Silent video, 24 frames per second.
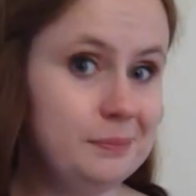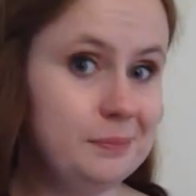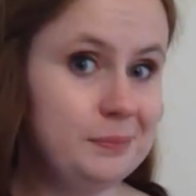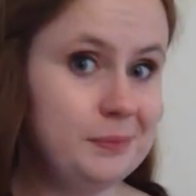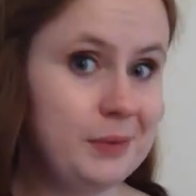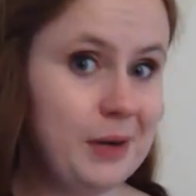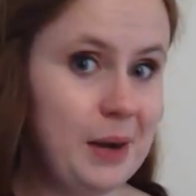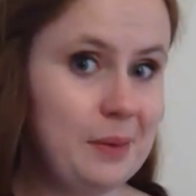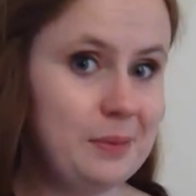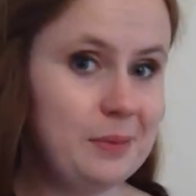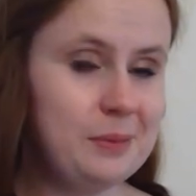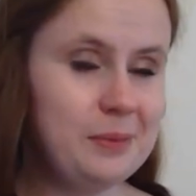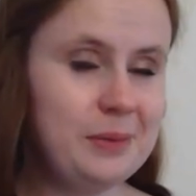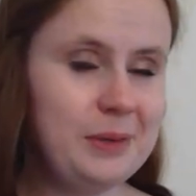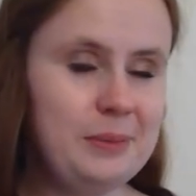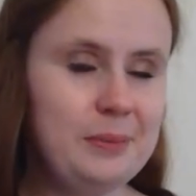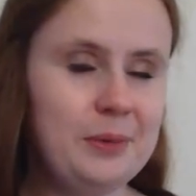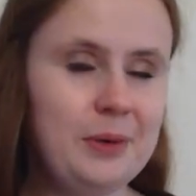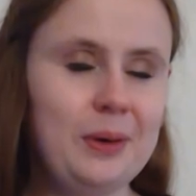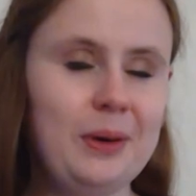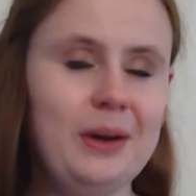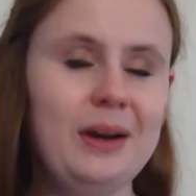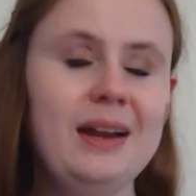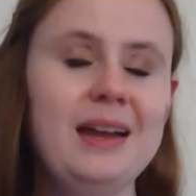probably
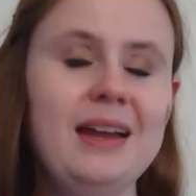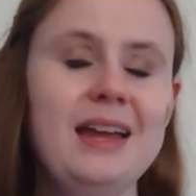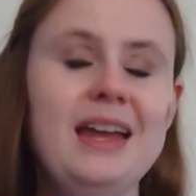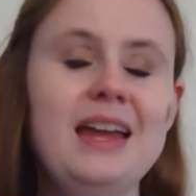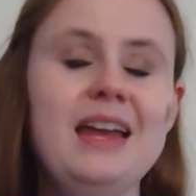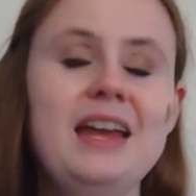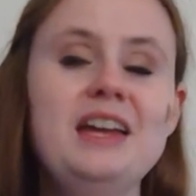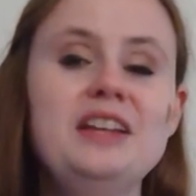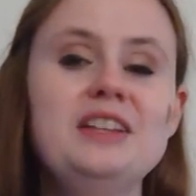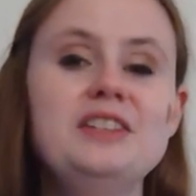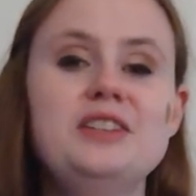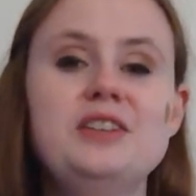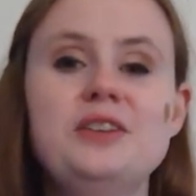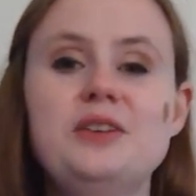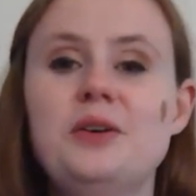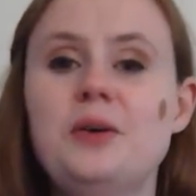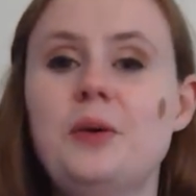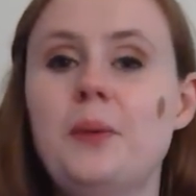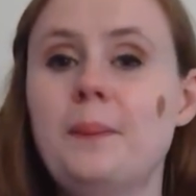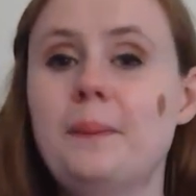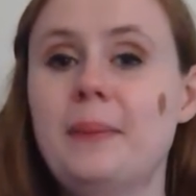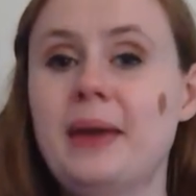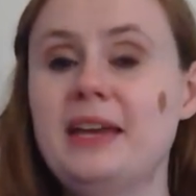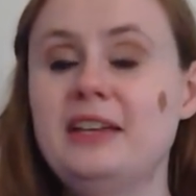more,
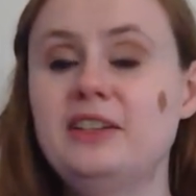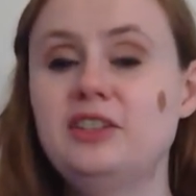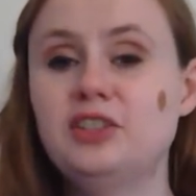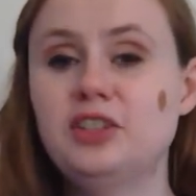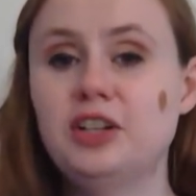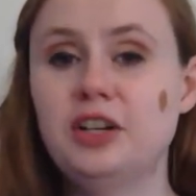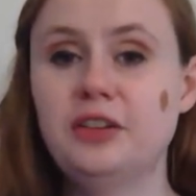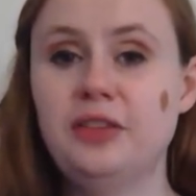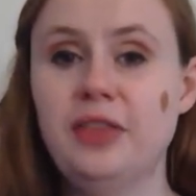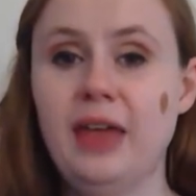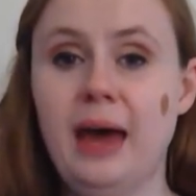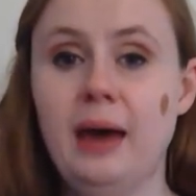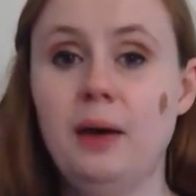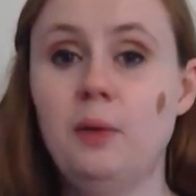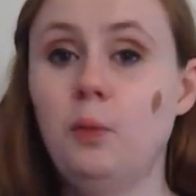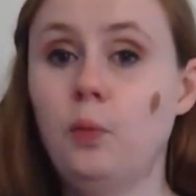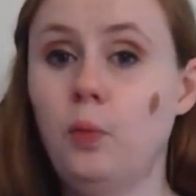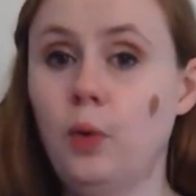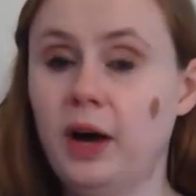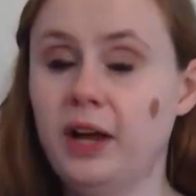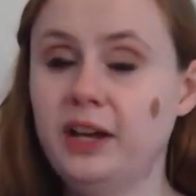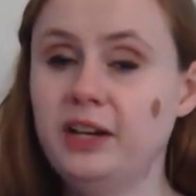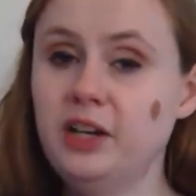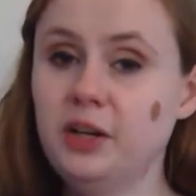to make sure that
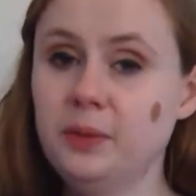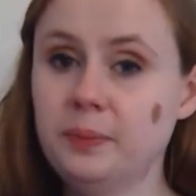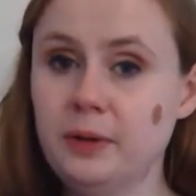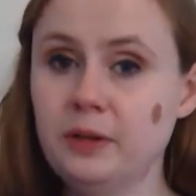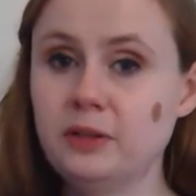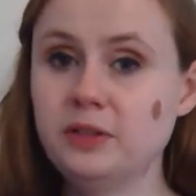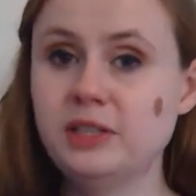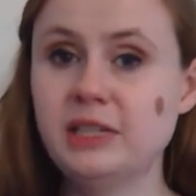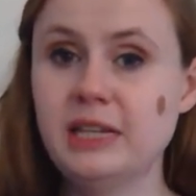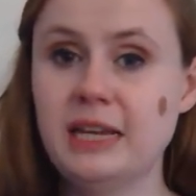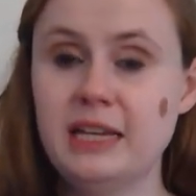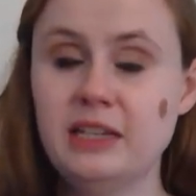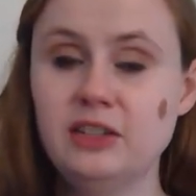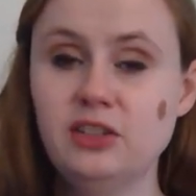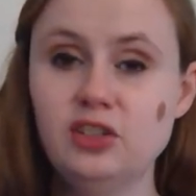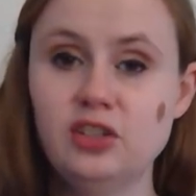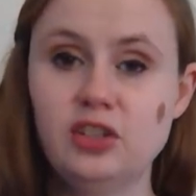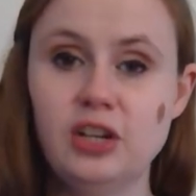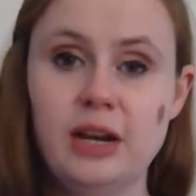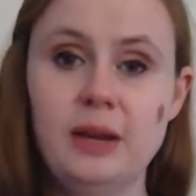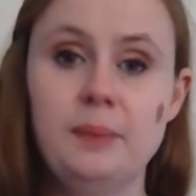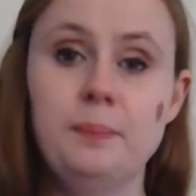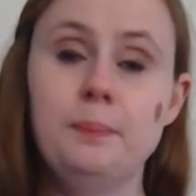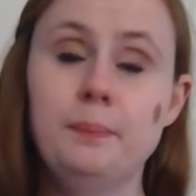one, your bow, staying
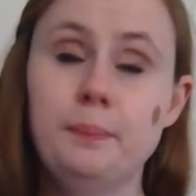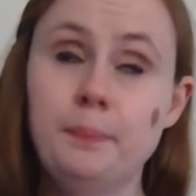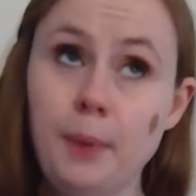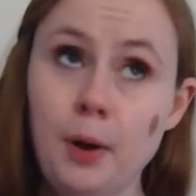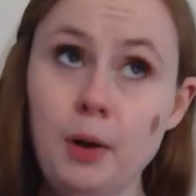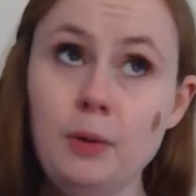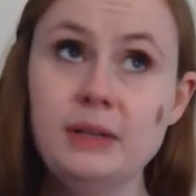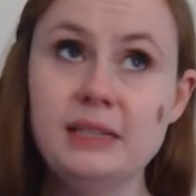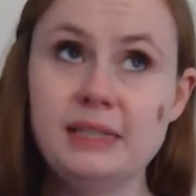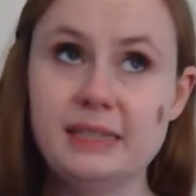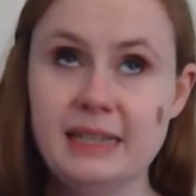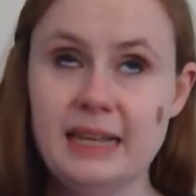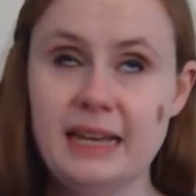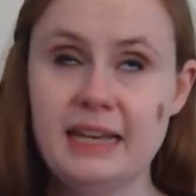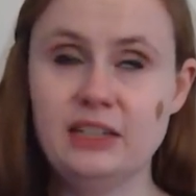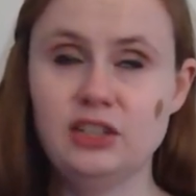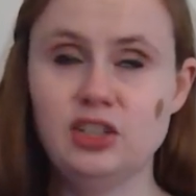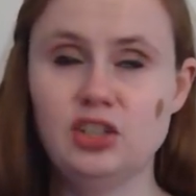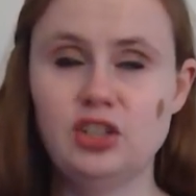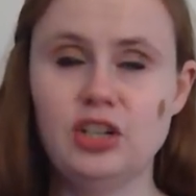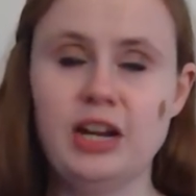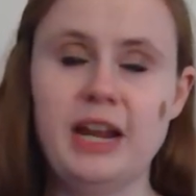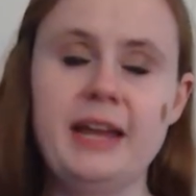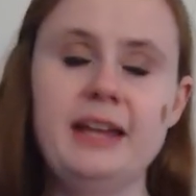bow is staying
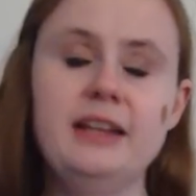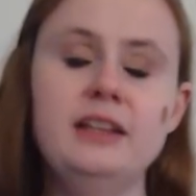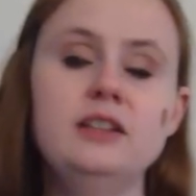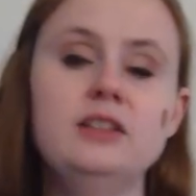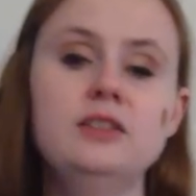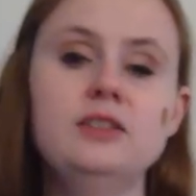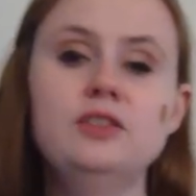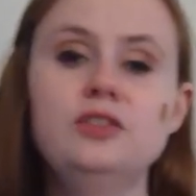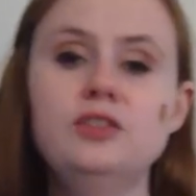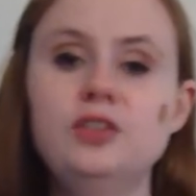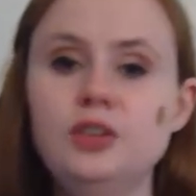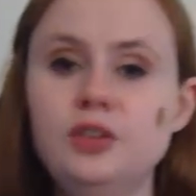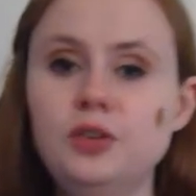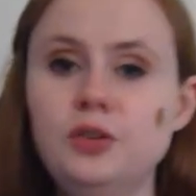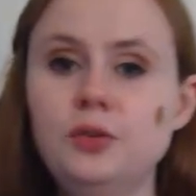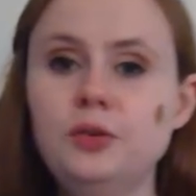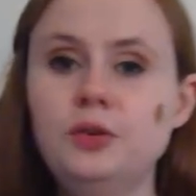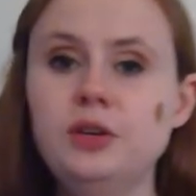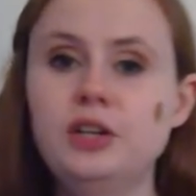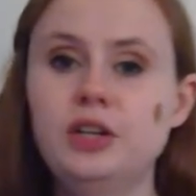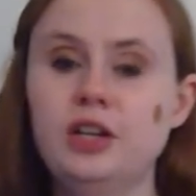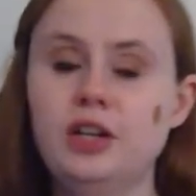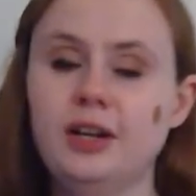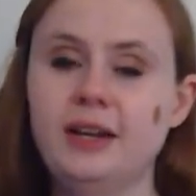straight,
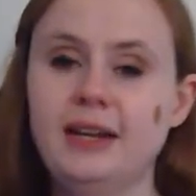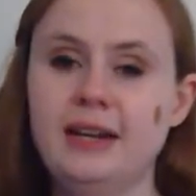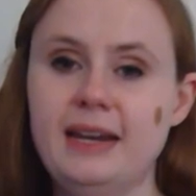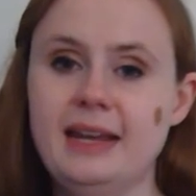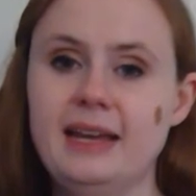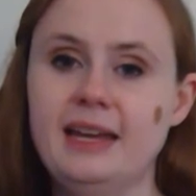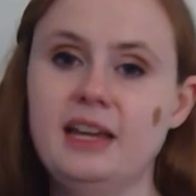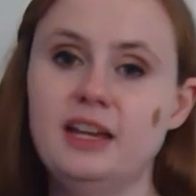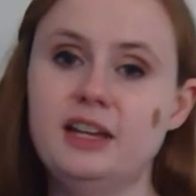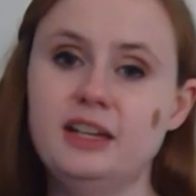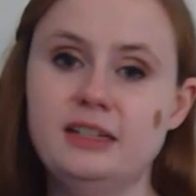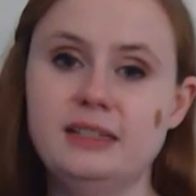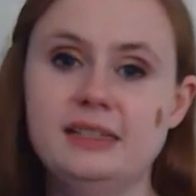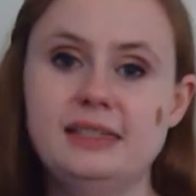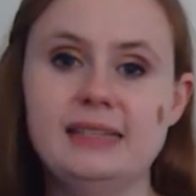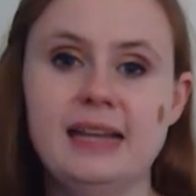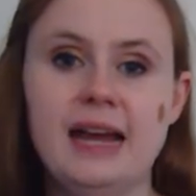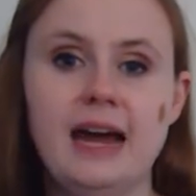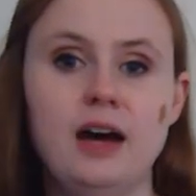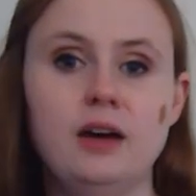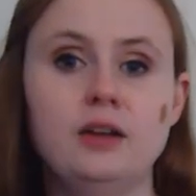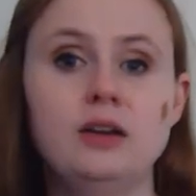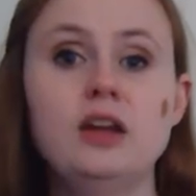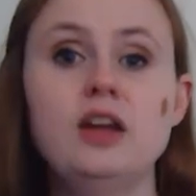two, you're getting a good
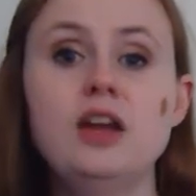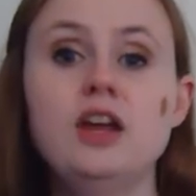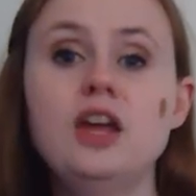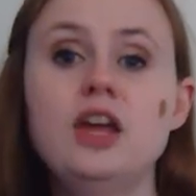sound,